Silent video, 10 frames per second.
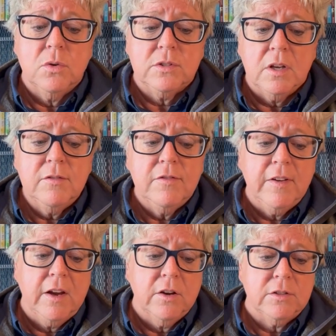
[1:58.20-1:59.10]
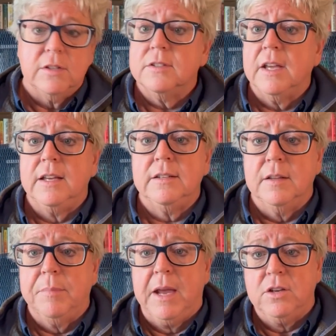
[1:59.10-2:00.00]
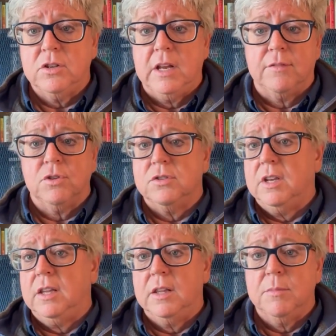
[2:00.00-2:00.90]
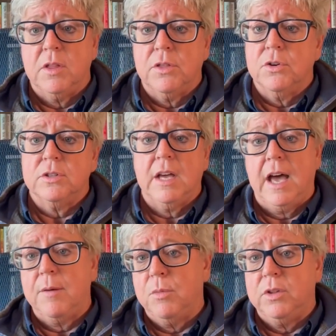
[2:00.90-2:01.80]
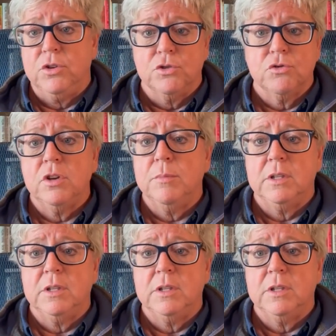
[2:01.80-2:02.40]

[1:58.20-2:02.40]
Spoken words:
it's unfair to say to the patient after seeing them the third time when your treatment